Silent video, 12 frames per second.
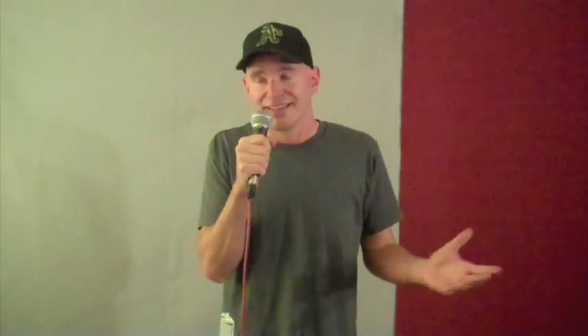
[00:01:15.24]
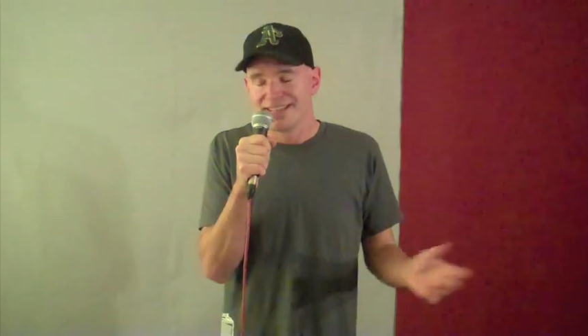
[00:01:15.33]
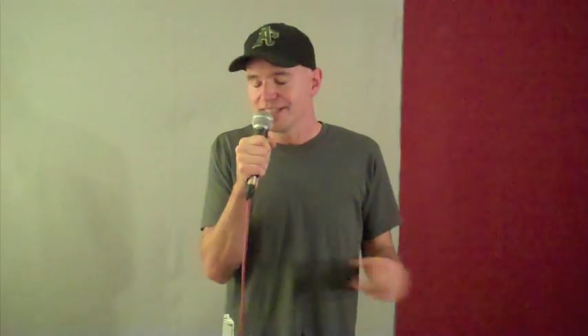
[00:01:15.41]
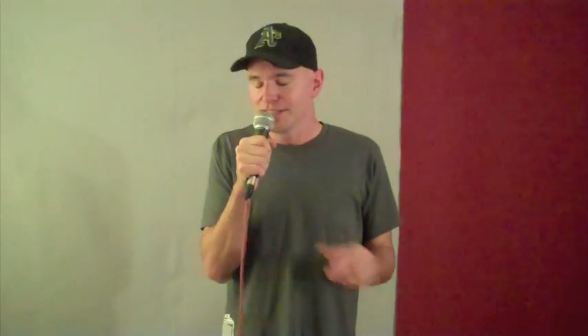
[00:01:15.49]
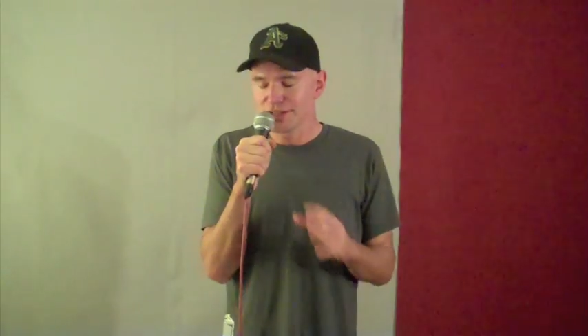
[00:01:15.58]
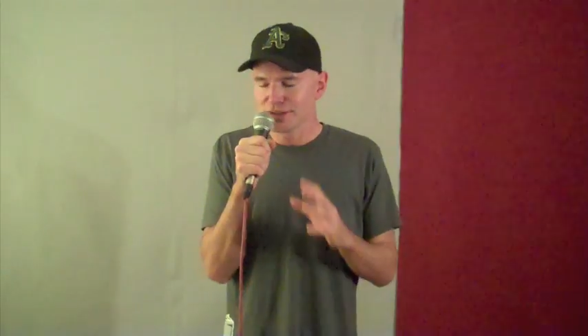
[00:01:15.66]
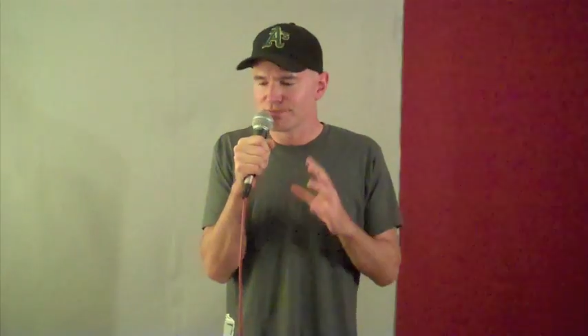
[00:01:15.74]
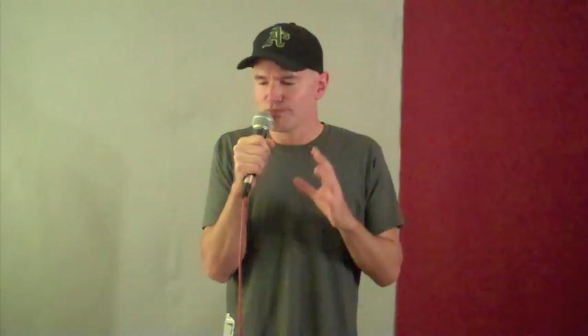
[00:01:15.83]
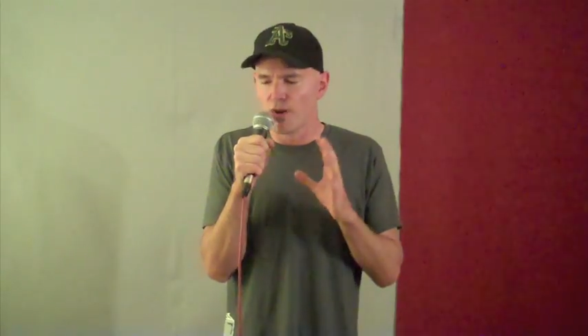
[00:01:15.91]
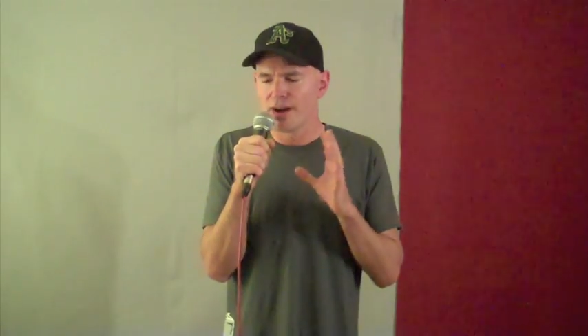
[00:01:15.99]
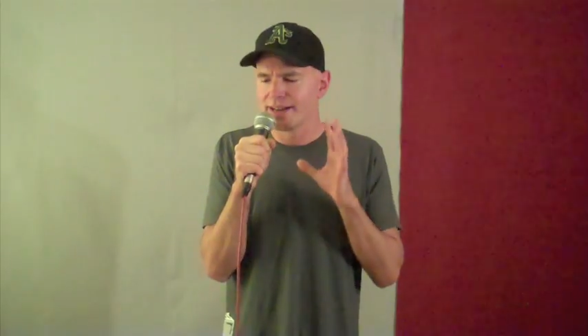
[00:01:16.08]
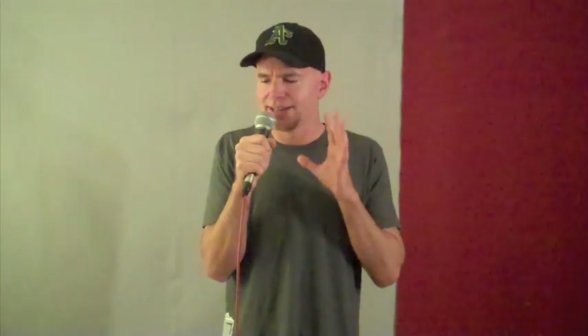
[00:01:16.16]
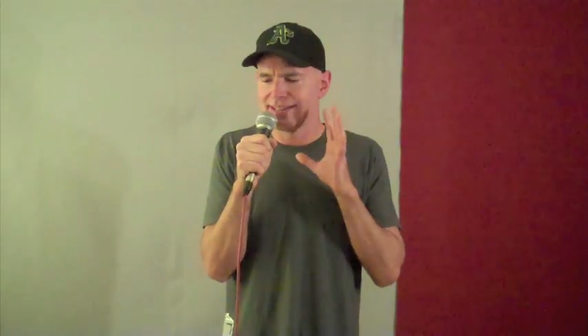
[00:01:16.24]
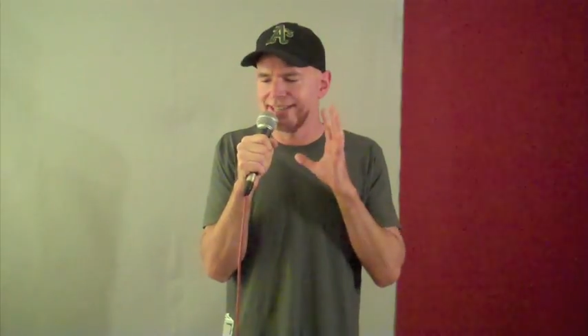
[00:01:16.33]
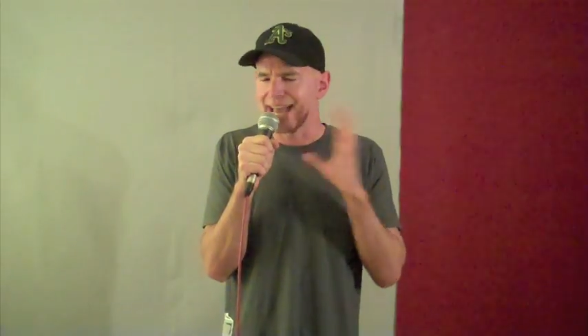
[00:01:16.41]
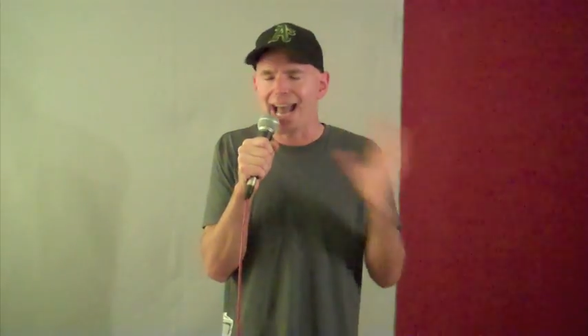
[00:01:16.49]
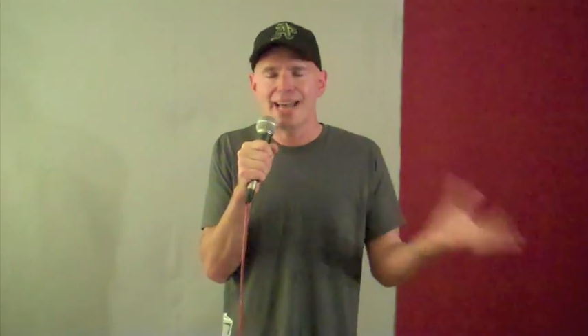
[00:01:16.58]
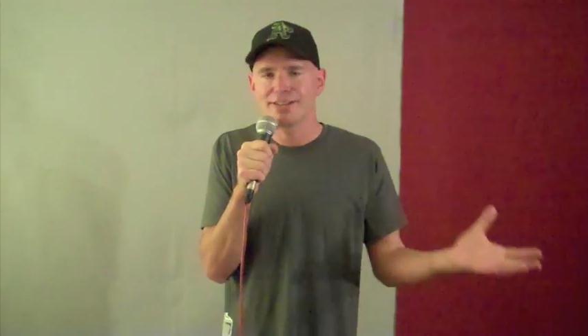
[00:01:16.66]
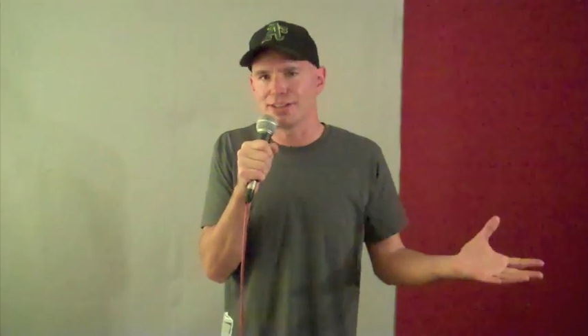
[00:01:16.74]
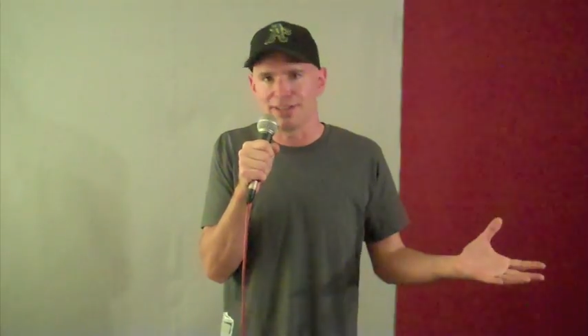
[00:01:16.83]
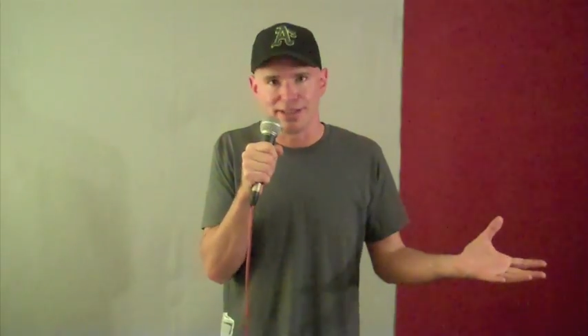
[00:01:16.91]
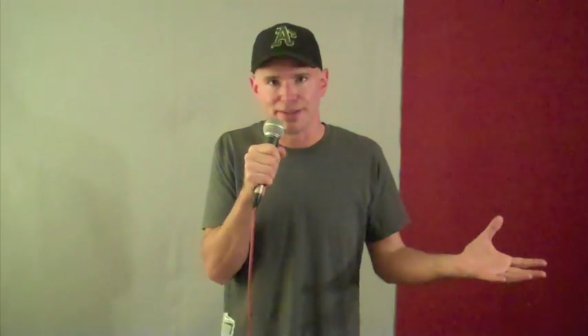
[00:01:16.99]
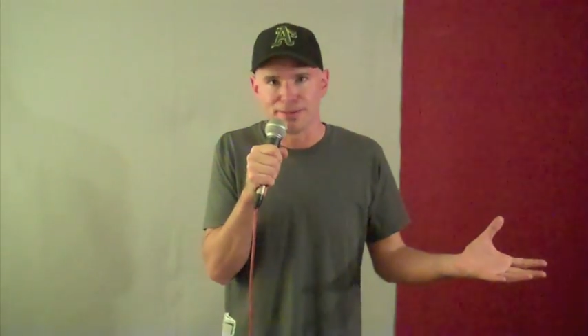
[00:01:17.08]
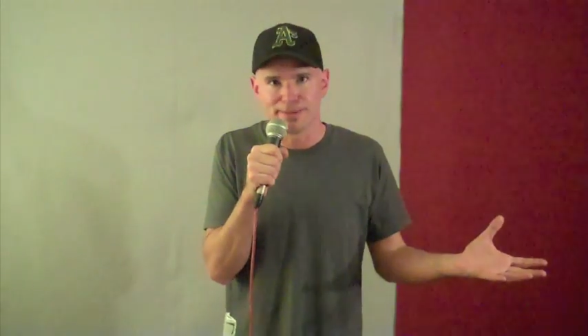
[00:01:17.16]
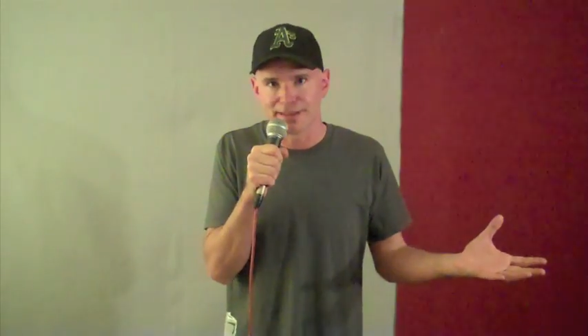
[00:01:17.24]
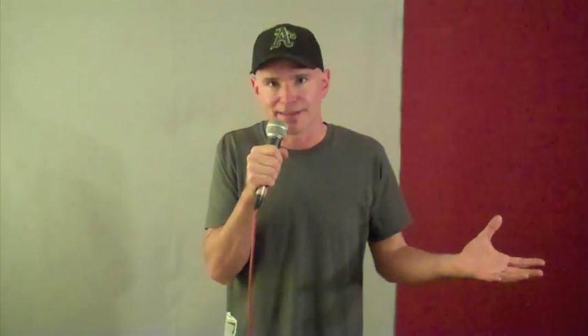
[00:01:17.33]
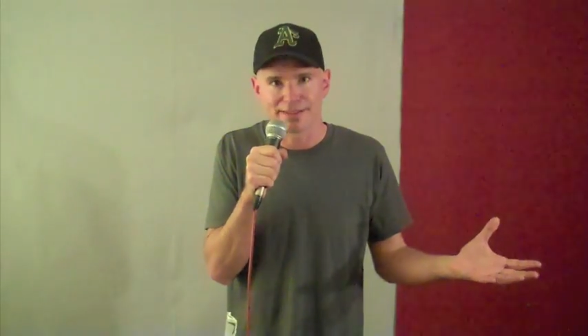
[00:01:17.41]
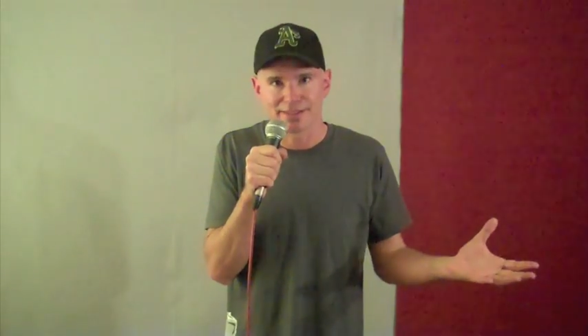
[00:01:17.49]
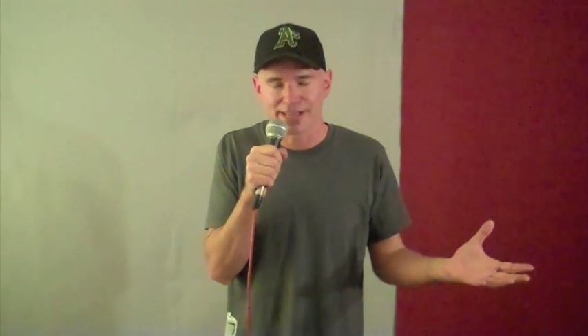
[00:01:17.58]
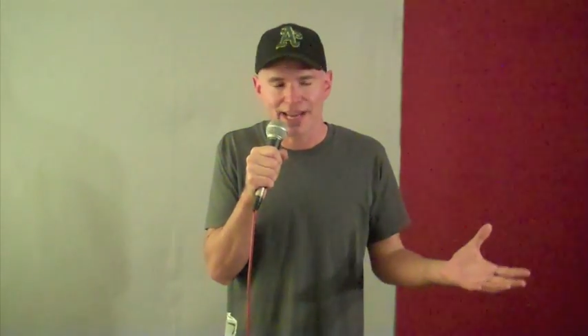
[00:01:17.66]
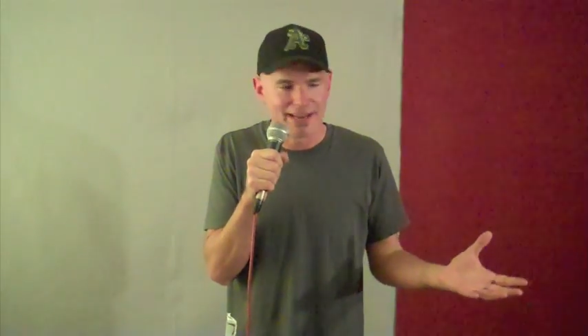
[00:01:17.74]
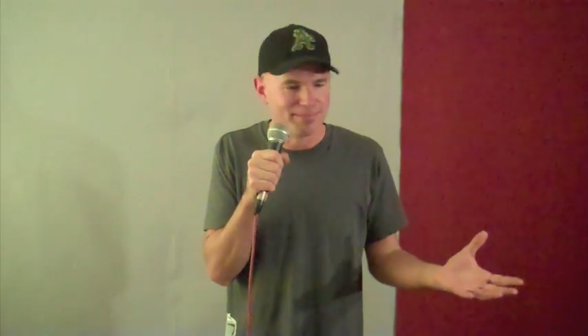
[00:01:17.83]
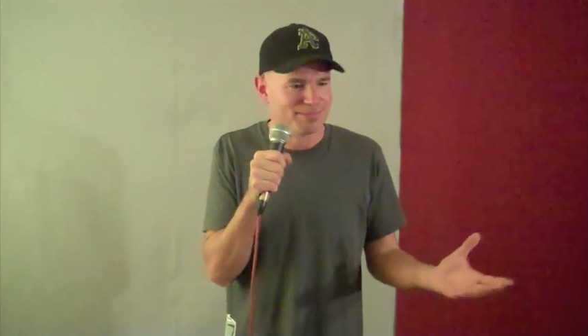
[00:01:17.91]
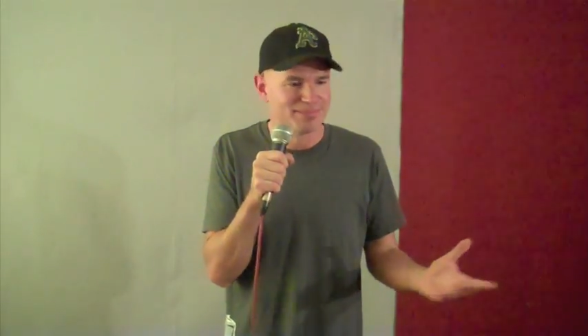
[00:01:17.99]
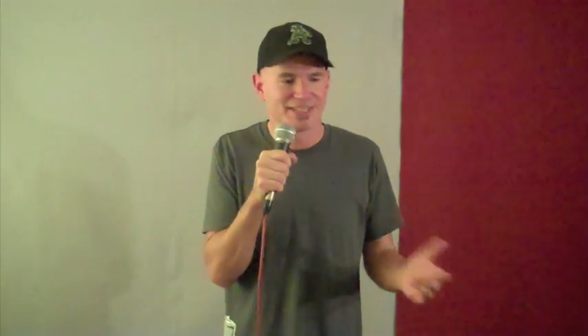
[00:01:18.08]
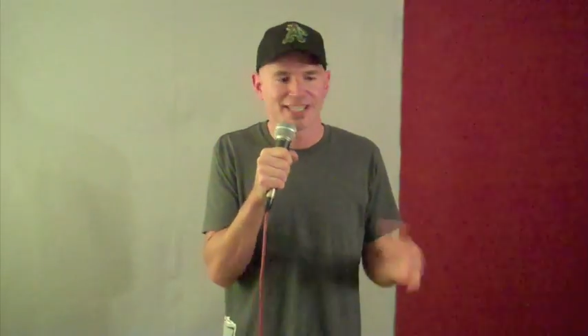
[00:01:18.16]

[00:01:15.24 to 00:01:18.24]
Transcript: They just want to dazzle you with the same